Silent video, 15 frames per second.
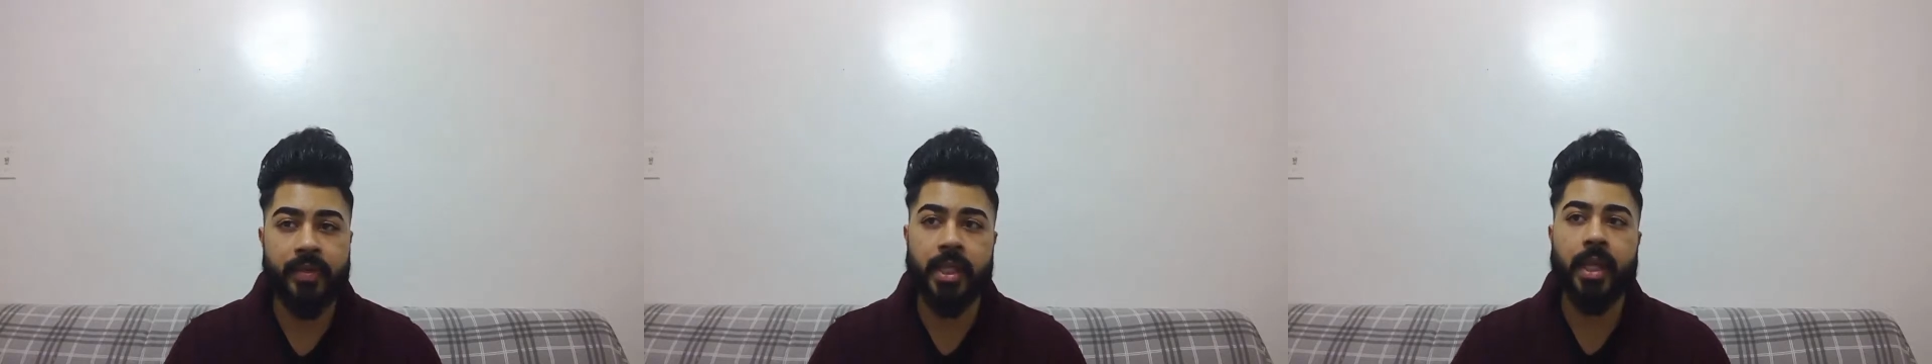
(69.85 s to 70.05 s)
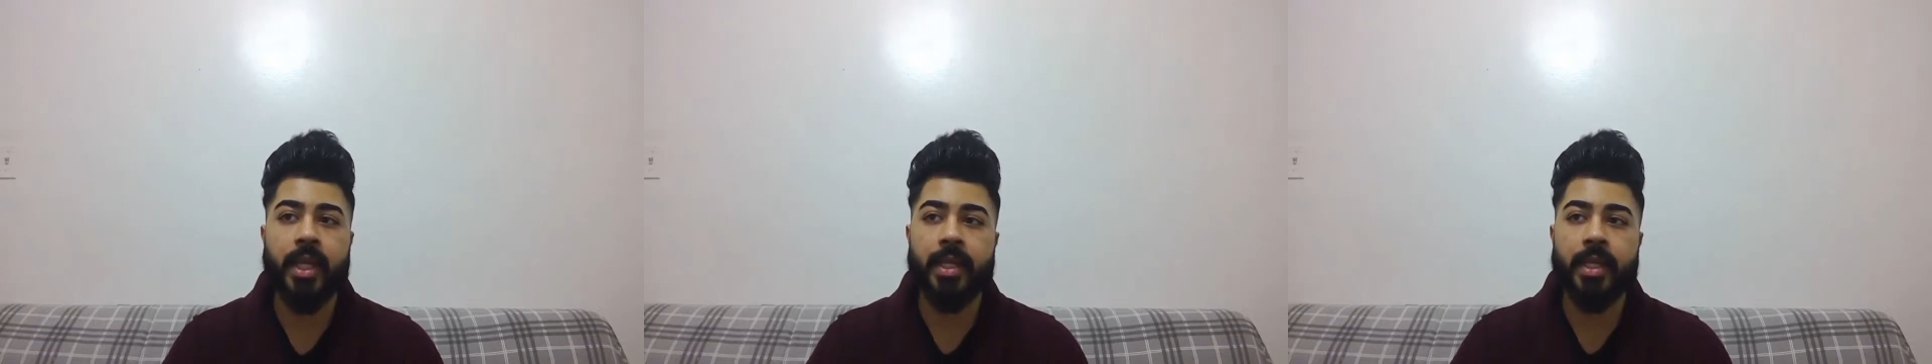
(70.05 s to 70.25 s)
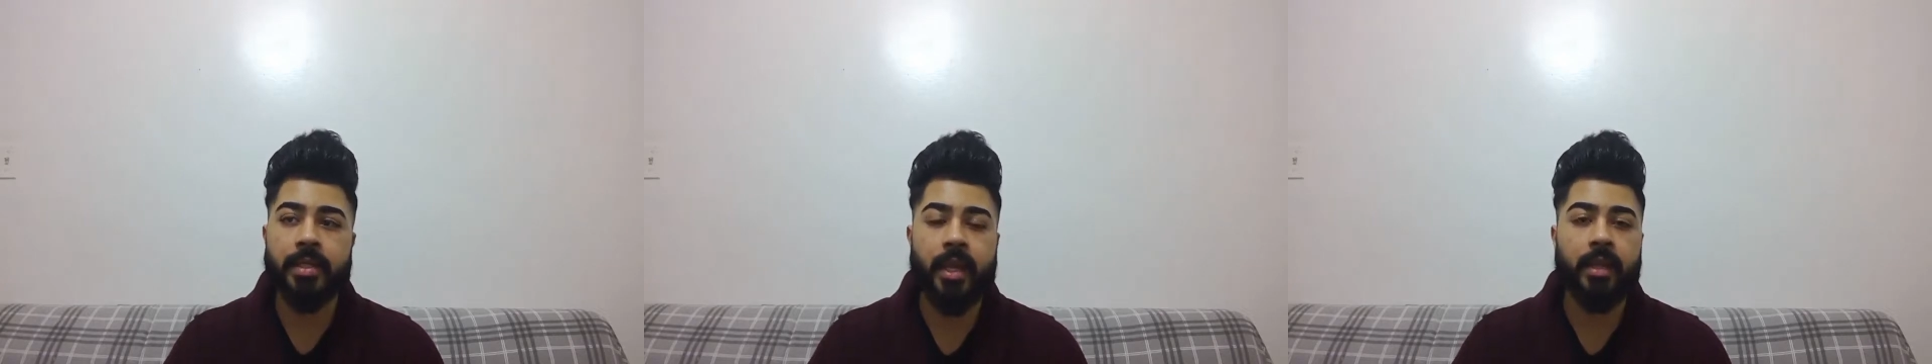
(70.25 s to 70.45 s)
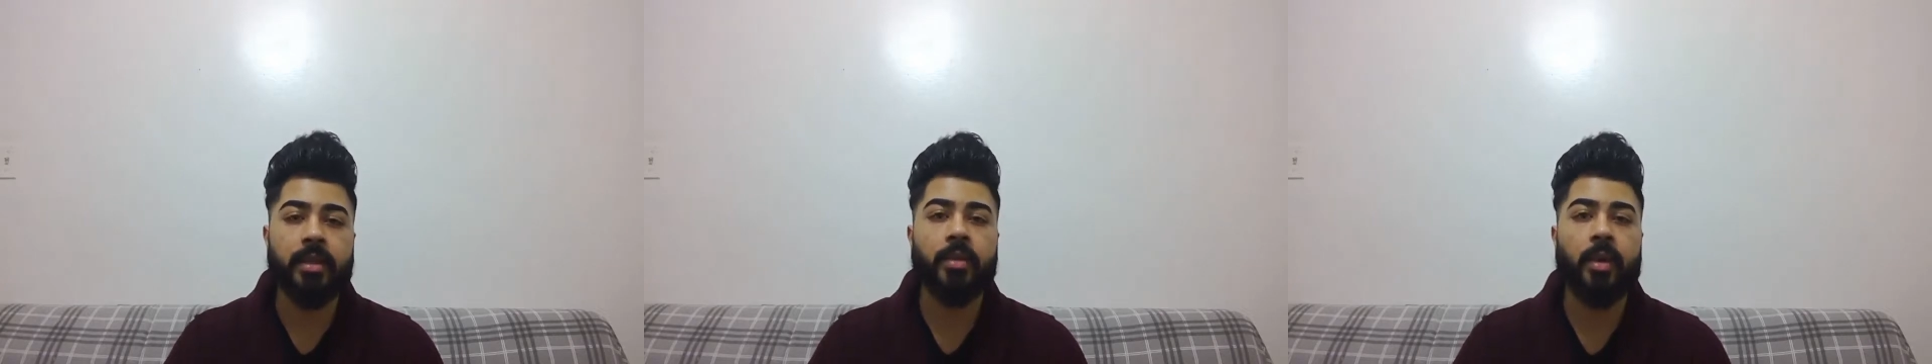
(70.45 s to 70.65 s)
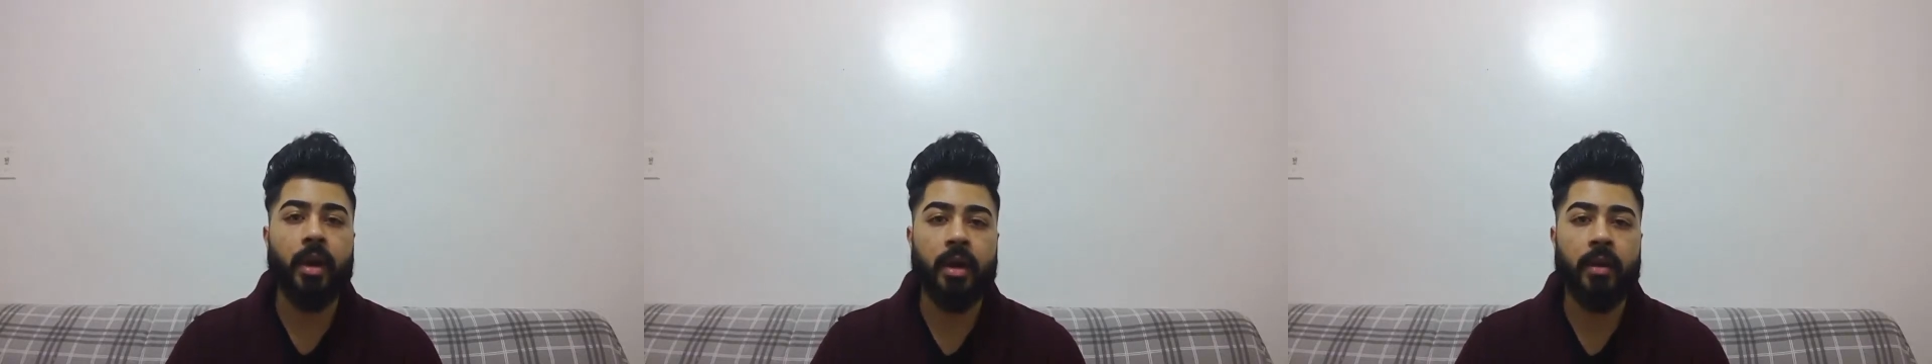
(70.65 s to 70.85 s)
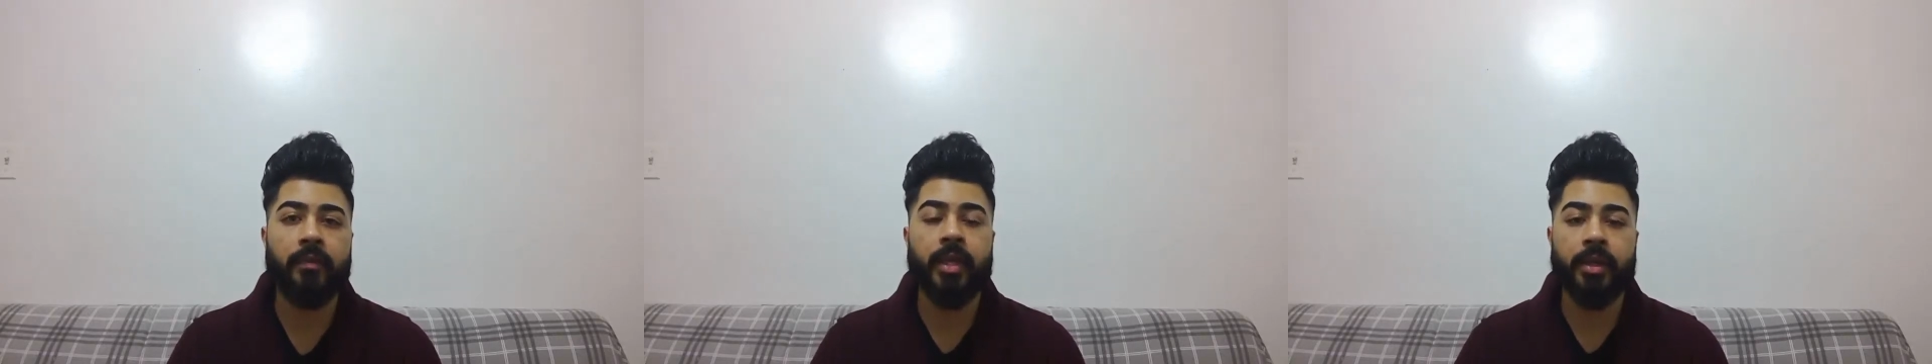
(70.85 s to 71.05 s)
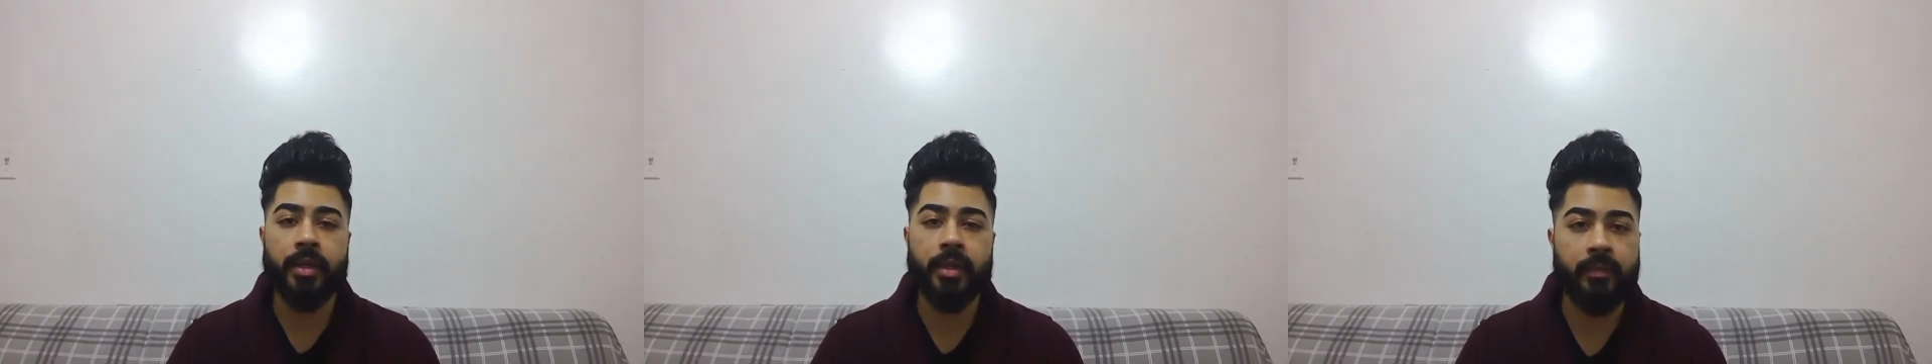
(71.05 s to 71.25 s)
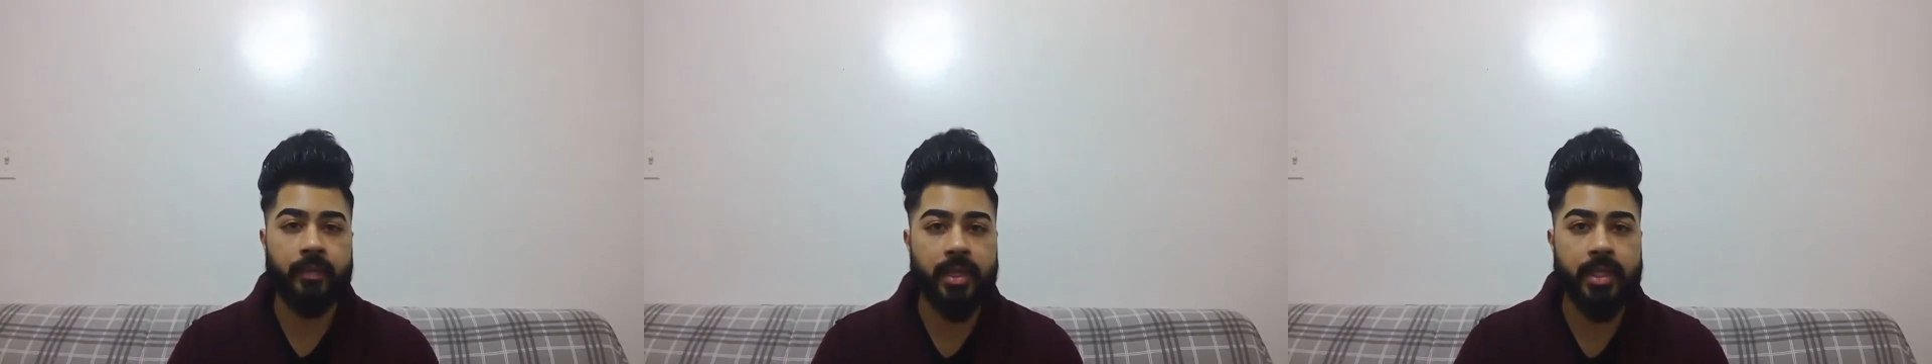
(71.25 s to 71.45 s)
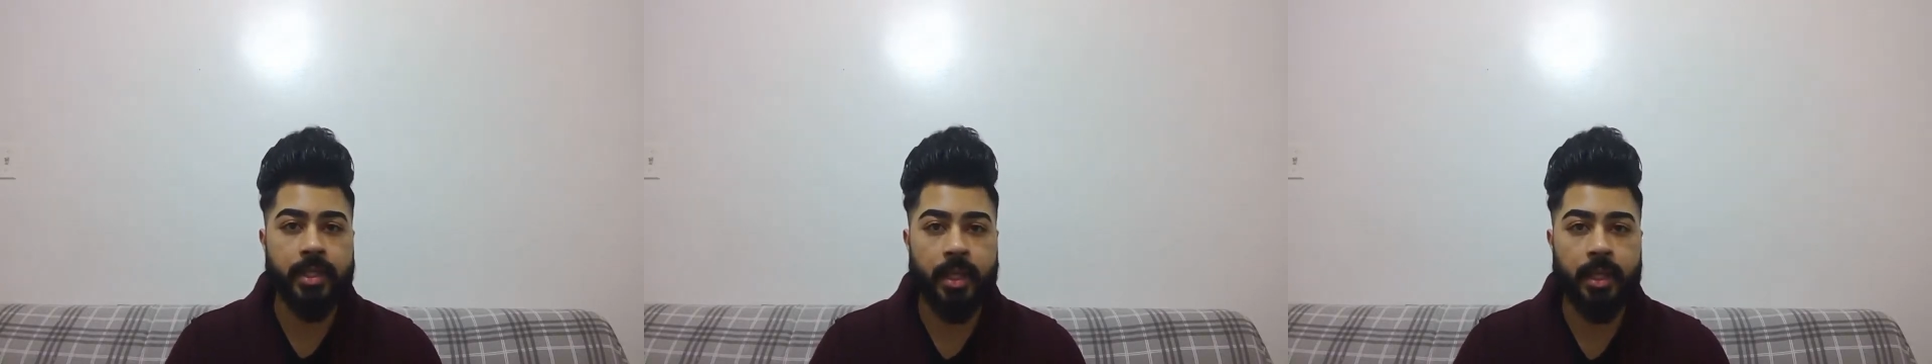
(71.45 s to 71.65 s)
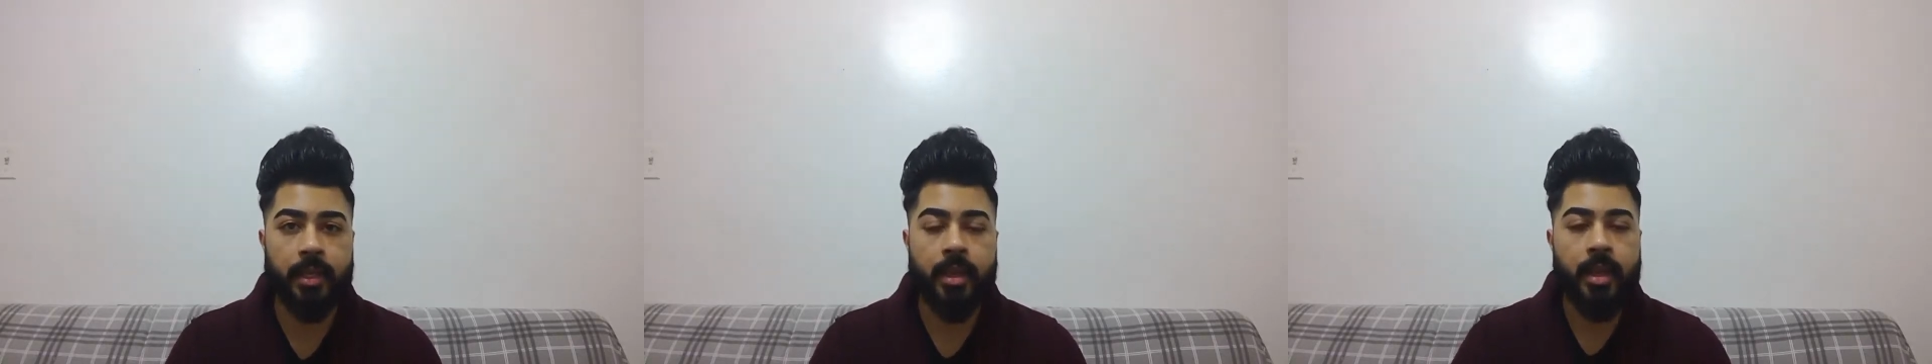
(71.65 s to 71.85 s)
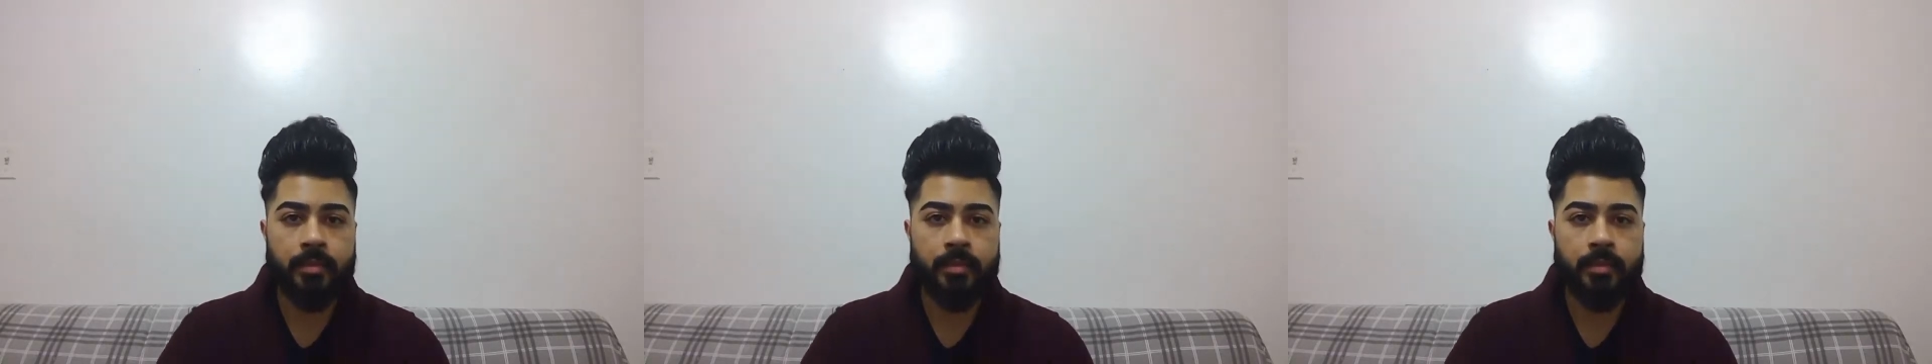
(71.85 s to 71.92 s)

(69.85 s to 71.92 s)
Genetics at the Rockefeller University.